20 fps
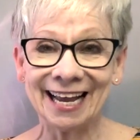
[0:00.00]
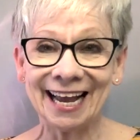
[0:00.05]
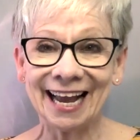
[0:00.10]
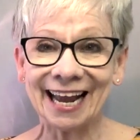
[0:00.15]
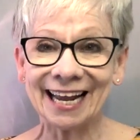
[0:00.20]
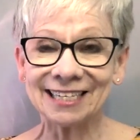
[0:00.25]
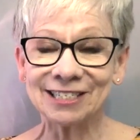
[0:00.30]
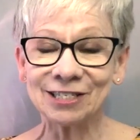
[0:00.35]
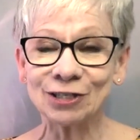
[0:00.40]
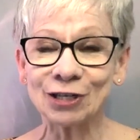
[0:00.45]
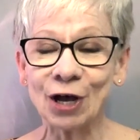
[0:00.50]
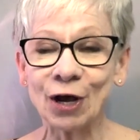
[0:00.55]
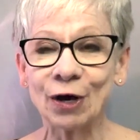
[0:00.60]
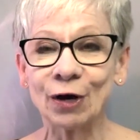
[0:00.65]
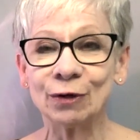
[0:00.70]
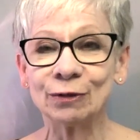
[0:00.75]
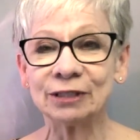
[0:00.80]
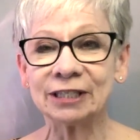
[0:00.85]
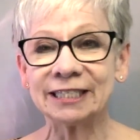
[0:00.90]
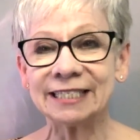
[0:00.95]
And
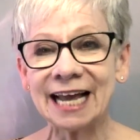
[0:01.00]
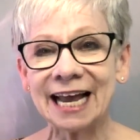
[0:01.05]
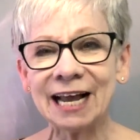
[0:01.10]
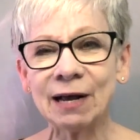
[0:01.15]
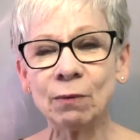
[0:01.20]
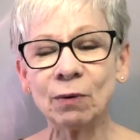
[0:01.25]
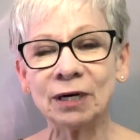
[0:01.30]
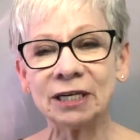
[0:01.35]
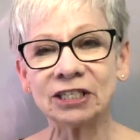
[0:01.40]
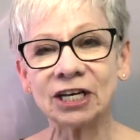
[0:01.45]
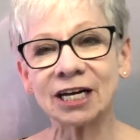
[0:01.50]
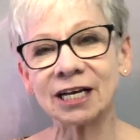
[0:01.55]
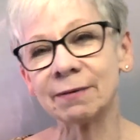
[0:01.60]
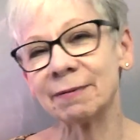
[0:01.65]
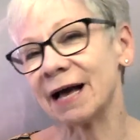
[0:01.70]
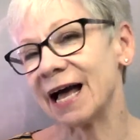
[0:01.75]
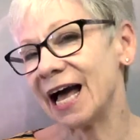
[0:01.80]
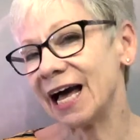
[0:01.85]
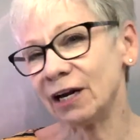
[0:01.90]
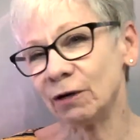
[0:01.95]
so today I want to talk
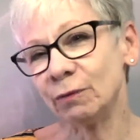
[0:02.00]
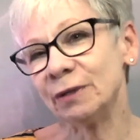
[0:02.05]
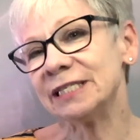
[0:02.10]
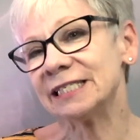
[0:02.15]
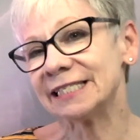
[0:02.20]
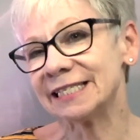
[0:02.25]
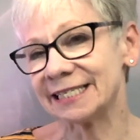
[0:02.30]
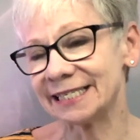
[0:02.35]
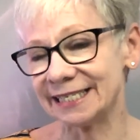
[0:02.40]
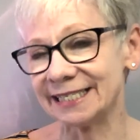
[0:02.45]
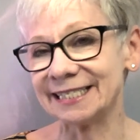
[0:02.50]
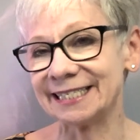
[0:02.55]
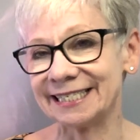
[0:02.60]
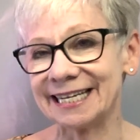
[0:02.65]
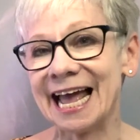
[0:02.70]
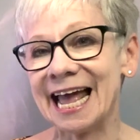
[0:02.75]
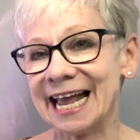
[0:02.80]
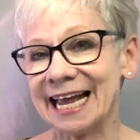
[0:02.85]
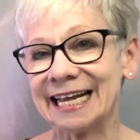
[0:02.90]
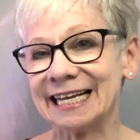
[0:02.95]
about, how do we
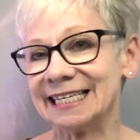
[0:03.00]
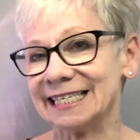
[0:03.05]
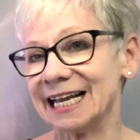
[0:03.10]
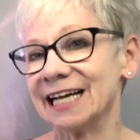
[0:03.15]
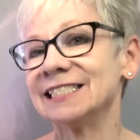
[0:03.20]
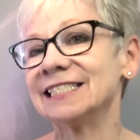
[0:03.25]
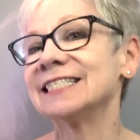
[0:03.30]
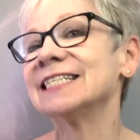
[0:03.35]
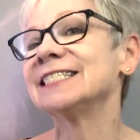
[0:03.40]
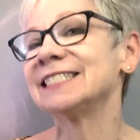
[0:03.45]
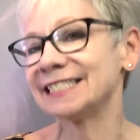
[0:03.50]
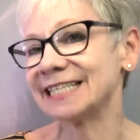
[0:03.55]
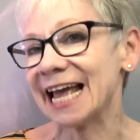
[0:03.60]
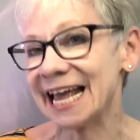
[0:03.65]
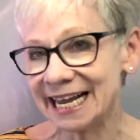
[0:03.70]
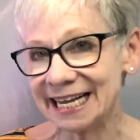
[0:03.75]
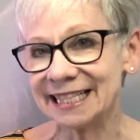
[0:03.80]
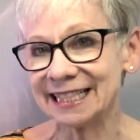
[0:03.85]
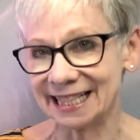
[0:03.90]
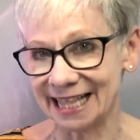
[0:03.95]
sustain
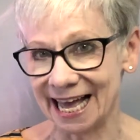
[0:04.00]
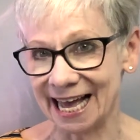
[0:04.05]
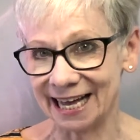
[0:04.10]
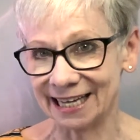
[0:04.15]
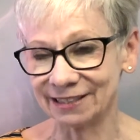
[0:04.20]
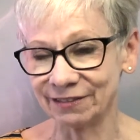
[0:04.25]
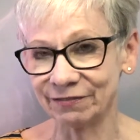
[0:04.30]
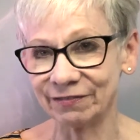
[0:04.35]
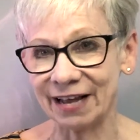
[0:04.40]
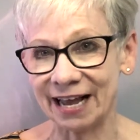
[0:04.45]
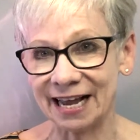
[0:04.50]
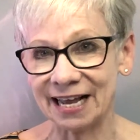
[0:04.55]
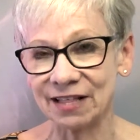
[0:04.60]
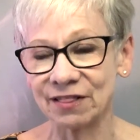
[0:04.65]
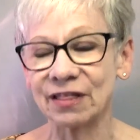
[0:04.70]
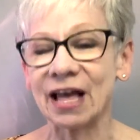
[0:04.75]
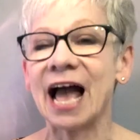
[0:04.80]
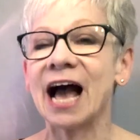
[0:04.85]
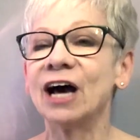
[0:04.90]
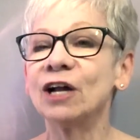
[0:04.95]
that
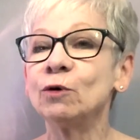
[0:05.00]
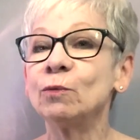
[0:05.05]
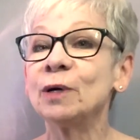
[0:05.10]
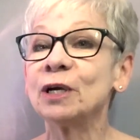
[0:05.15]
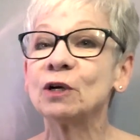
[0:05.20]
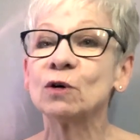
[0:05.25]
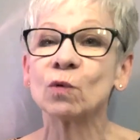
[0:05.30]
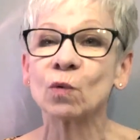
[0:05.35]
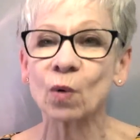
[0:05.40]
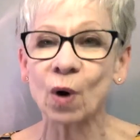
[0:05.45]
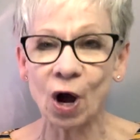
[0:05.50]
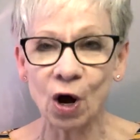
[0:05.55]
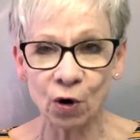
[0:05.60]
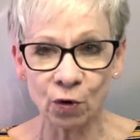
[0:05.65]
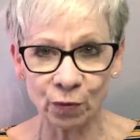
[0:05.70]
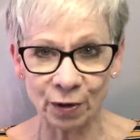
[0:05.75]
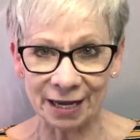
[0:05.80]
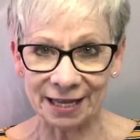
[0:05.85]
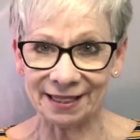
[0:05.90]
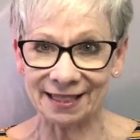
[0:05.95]
faith? How do we
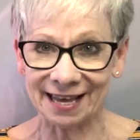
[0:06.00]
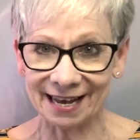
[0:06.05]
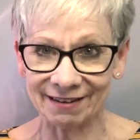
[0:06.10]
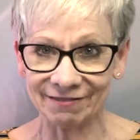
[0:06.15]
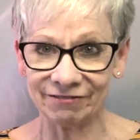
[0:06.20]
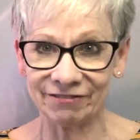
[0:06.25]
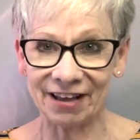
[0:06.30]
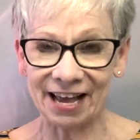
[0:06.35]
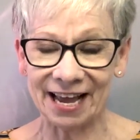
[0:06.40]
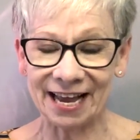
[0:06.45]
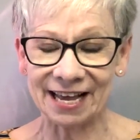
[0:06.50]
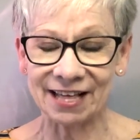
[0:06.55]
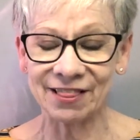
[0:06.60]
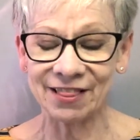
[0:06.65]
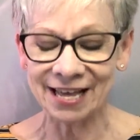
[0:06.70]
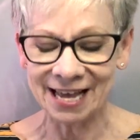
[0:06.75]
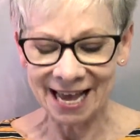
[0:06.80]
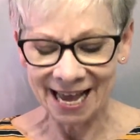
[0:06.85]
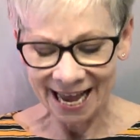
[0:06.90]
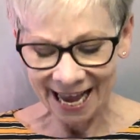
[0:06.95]
grow in that faith?
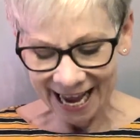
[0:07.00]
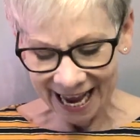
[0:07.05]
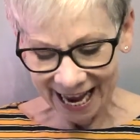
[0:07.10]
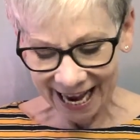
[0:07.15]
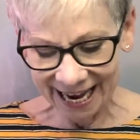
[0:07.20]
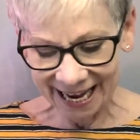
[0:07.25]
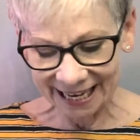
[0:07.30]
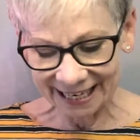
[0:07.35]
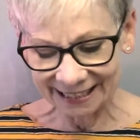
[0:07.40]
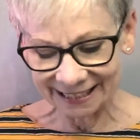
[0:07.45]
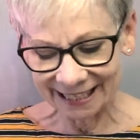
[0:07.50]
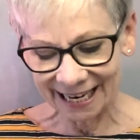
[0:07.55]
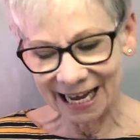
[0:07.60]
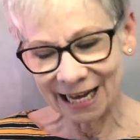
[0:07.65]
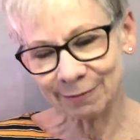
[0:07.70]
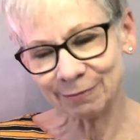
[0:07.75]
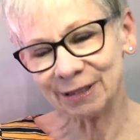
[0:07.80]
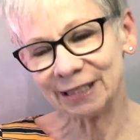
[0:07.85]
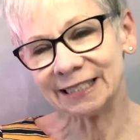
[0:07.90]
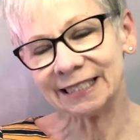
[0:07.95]
And
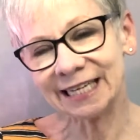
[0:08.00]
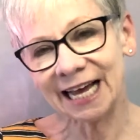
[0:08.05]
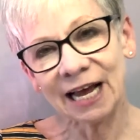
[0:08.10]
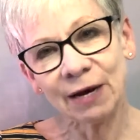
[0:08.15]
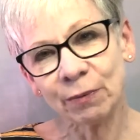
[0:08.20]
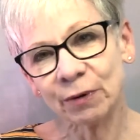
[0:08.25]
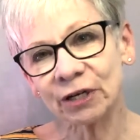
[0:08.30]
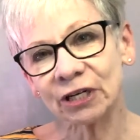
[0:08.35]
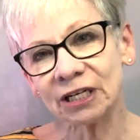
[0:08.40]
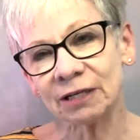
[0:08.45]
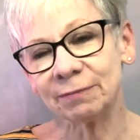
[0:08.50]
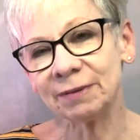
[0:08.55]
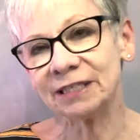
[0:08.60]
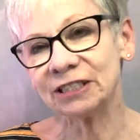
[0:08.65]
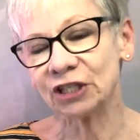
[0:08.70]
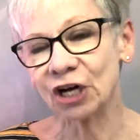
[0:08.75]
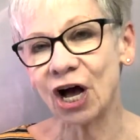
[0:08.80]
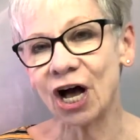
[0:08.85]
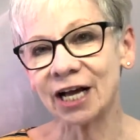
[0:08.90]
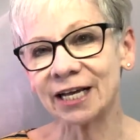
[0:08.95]
today we're going to be
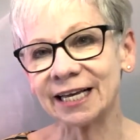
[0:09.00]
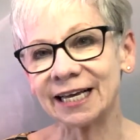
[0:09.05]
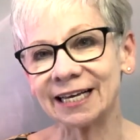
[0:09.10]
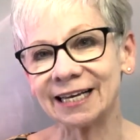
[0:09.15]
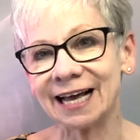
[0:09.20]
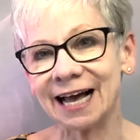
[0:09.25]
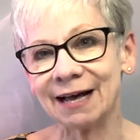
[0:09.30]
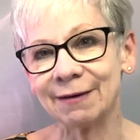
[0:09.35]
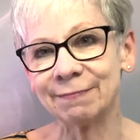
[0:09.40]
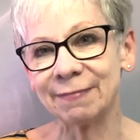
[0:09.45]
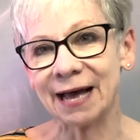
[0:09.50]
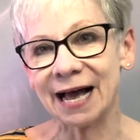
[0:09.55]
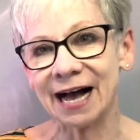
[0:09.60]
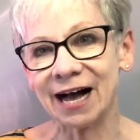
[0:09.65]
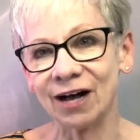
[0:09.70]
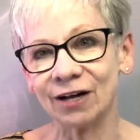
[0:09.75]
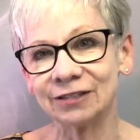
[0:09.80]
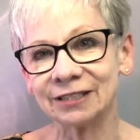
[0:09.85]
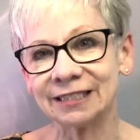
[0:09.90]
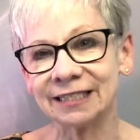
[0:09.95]
talking
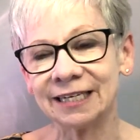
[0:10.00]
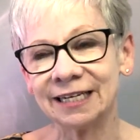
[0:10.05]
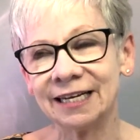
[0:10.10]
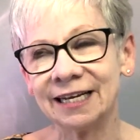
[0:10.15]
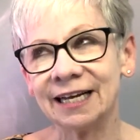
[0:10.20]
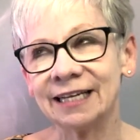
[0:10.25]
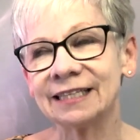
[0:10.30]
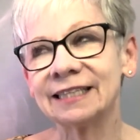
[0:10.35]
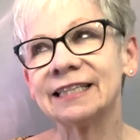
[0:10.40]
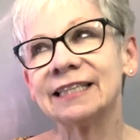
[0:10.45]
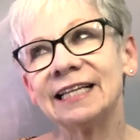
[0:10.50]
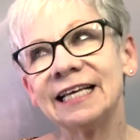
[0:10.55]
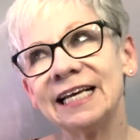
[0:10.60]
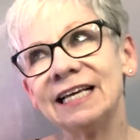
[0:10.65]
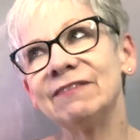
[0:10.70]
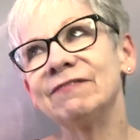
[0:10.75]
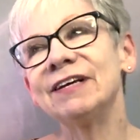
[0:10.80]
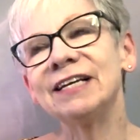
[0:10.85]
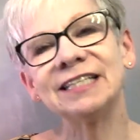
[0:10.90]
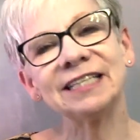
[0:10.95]
about
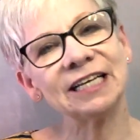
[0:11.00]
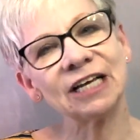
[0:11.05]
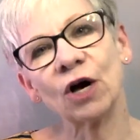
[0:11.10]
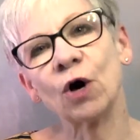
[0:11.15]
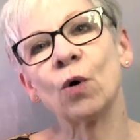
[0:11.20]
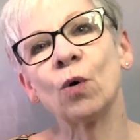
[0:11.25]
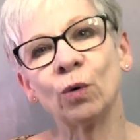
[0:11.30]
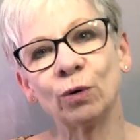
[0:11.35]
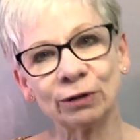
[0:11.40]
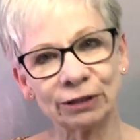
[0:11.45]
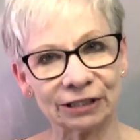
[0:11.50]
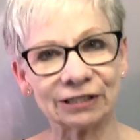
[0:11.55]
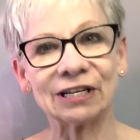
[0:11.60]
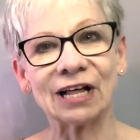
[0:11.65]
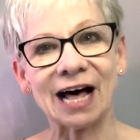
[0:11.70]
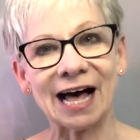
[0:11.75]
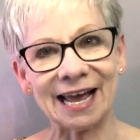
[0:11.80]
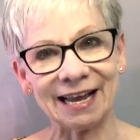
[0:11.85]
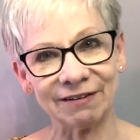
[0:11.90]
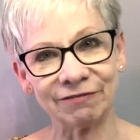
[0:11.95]
leaving the old
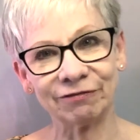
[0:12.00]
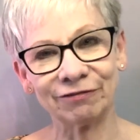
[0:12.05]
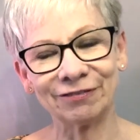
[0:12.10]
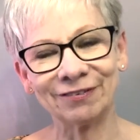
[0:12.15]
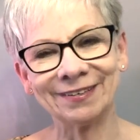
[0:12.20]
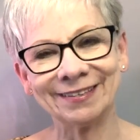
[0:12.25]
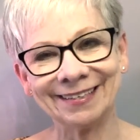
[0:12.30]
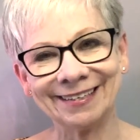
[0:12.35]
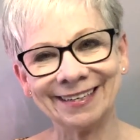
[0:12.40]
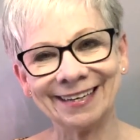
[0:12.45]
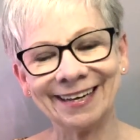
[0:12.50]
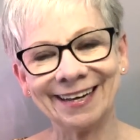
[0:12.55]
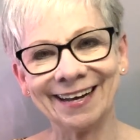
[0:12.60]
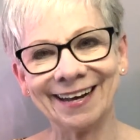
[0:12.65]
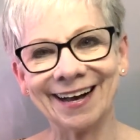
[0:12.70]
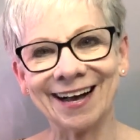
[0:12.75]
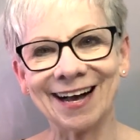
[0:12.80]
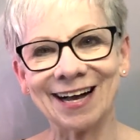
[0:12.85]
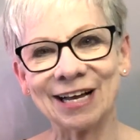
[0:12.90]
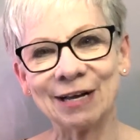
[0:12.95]
life.
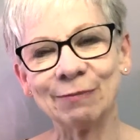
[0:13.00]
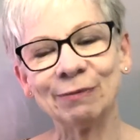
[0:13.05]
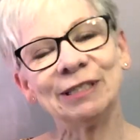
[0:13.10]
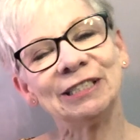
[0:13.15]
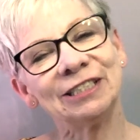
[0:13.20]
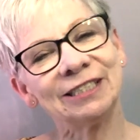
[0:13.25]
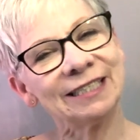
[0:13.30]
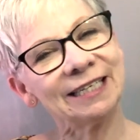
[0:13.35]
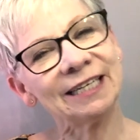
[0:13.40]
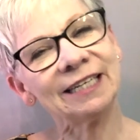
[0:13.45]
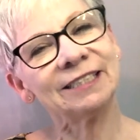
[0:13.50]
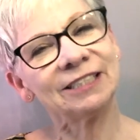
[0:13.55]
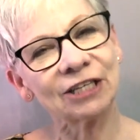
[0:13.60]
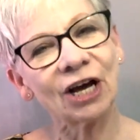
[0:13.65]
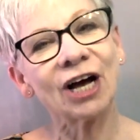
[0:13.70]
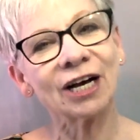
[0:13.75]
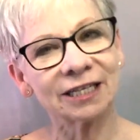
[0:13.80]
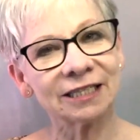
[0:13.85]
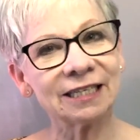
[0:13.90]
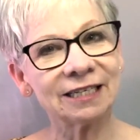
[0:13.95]
And we did
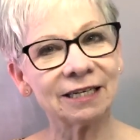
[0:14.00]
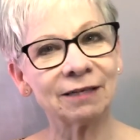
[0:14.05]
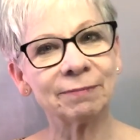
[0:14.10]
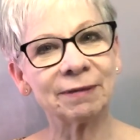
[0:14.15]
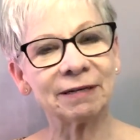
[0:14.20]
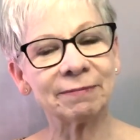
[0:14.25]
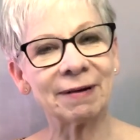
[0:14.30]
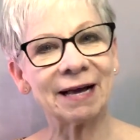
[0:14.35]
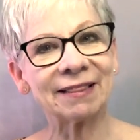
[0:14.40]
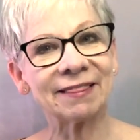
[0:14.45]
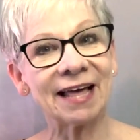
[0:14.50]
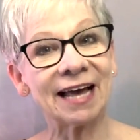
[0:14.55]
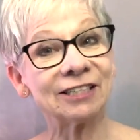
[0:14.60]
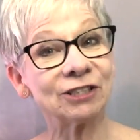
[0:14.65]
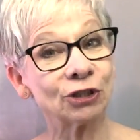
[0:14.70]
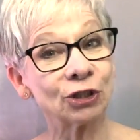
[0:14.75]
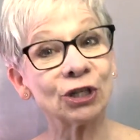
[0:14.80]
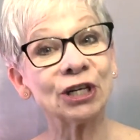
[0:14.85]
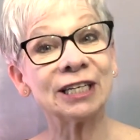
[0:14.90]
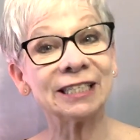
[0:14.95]
talk a little bit about
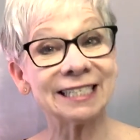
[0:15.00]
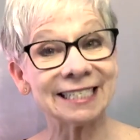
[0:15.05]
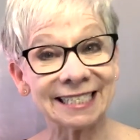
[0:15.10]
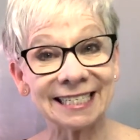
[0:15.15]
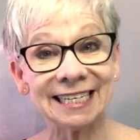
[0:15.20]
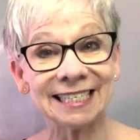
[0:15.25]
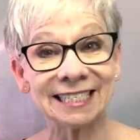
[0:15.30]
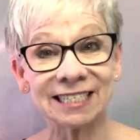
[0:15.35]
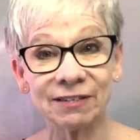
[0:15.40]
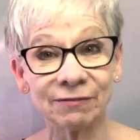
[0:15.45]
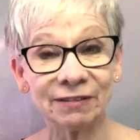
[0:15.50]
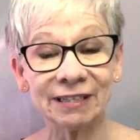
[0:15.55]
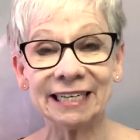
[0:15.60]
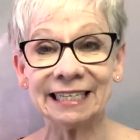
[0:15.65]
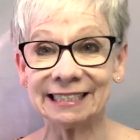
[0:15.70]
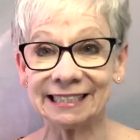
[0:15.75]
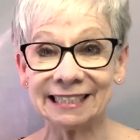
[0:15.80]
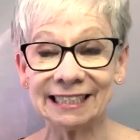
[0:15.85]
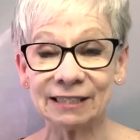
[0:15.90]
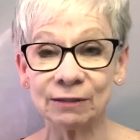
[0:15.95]
that during the season of
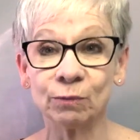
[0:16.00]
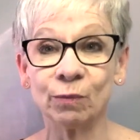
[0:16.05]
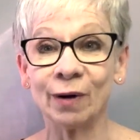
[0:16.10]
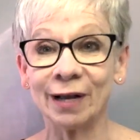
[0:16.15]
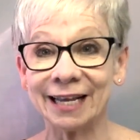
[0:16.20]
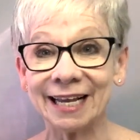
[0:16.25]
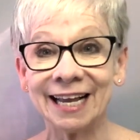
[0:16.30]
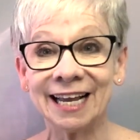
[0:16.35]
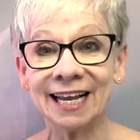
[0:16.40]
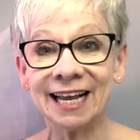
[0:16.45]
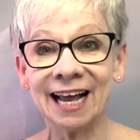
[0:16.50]
Lent, didn't we?